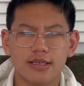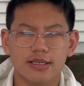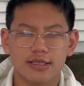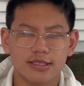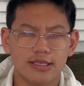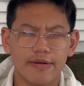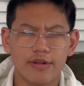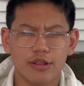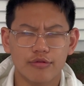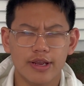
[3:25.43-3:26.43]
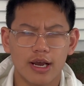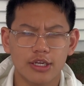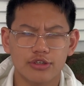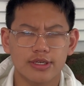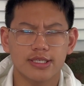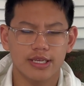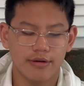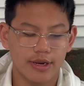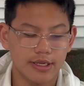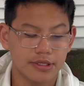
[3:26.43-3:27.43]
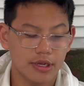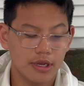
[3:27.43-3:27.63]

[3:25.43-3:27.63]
7300 series,